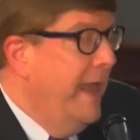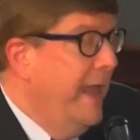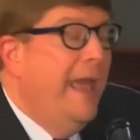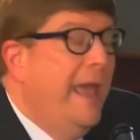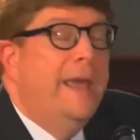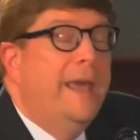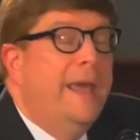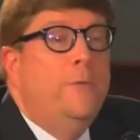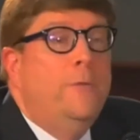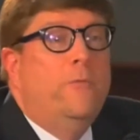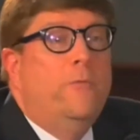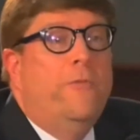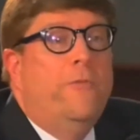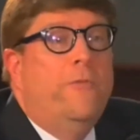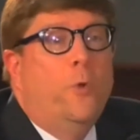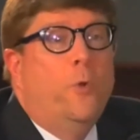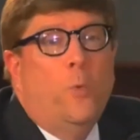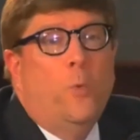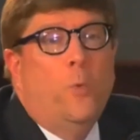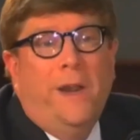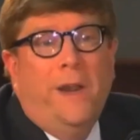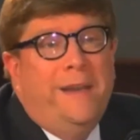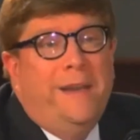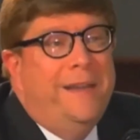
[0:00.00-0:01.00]
And for
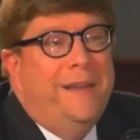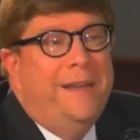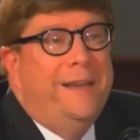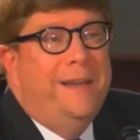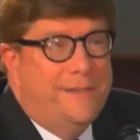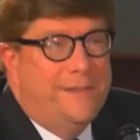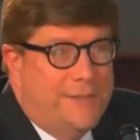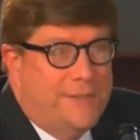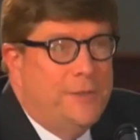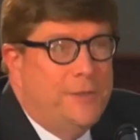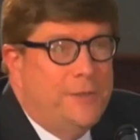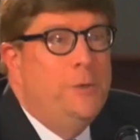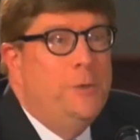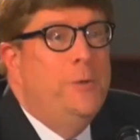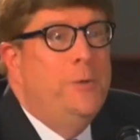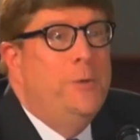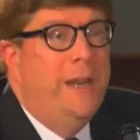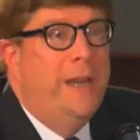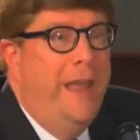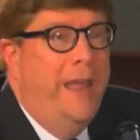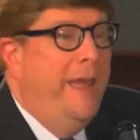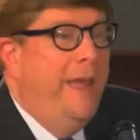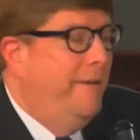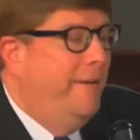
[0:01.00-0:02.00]
writing, it's
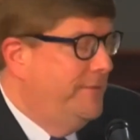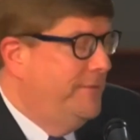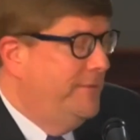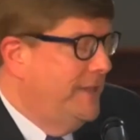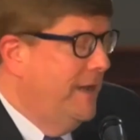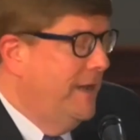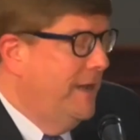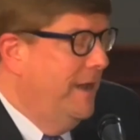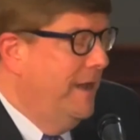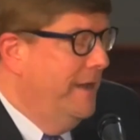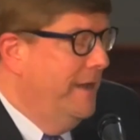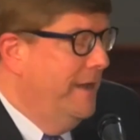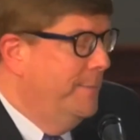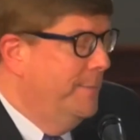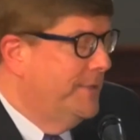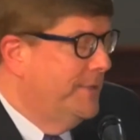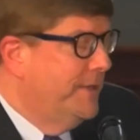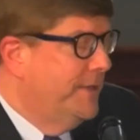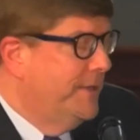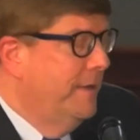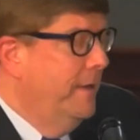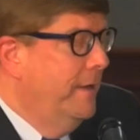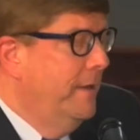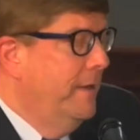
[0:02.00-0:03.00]
2.5 times.